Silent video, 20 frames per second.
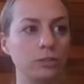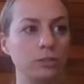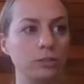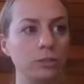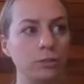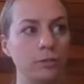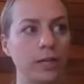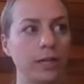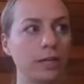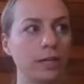
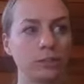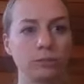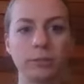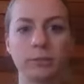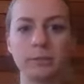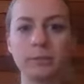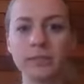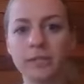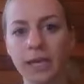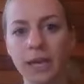like a
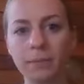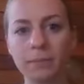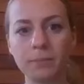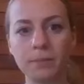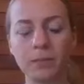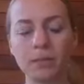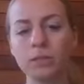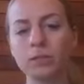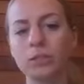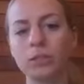shrimp
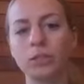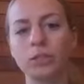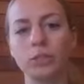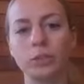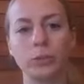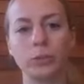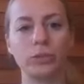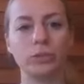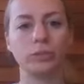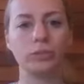scampi.
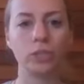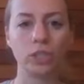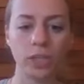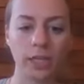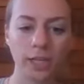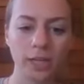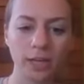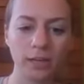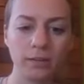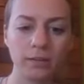You could do
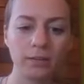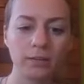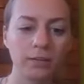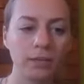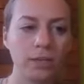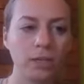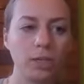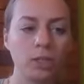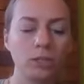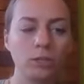chicken.
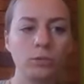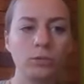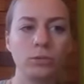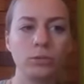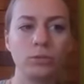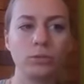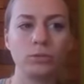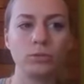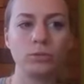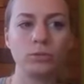You
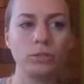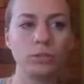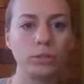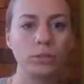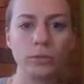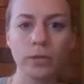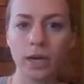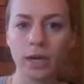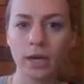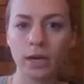could do
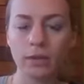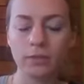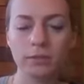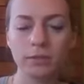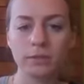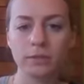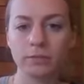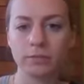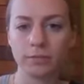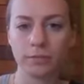tuna
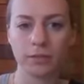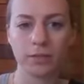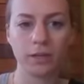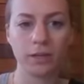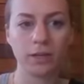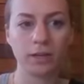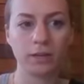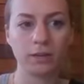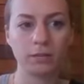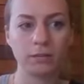for
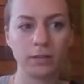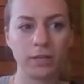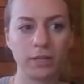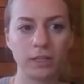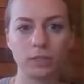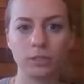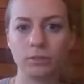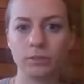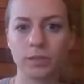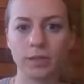a
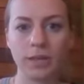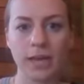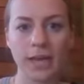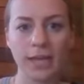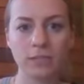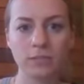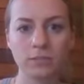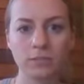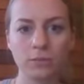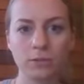tuna
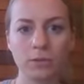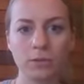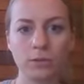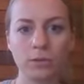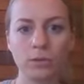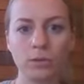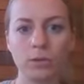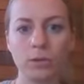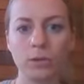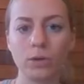
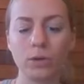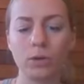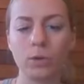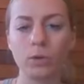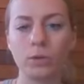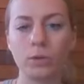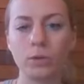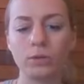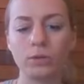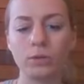casserole,
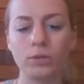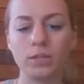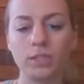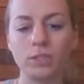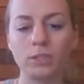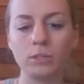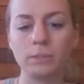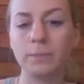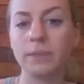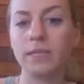or you could
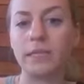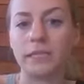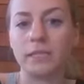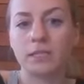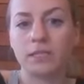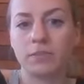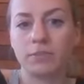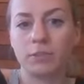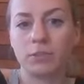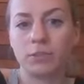do
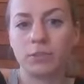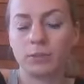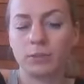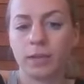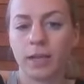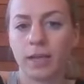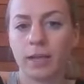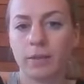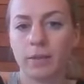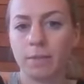beans if you're doing
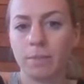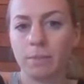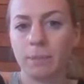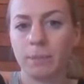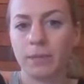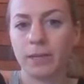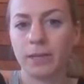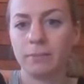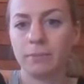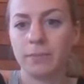like
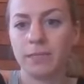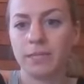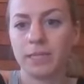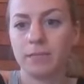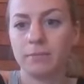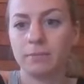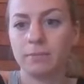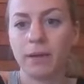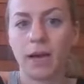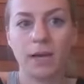a
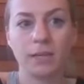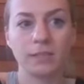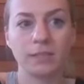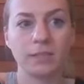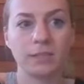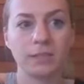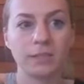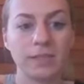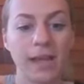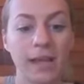bean
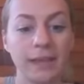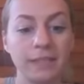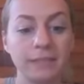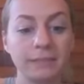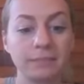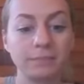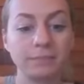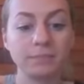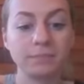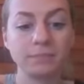pasta
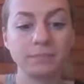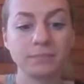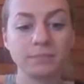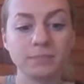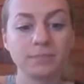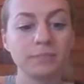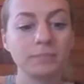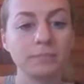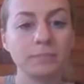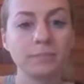salad.
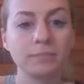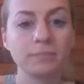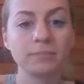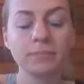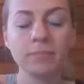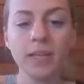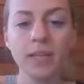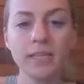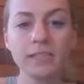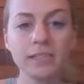
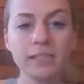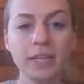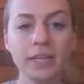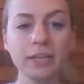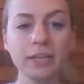Say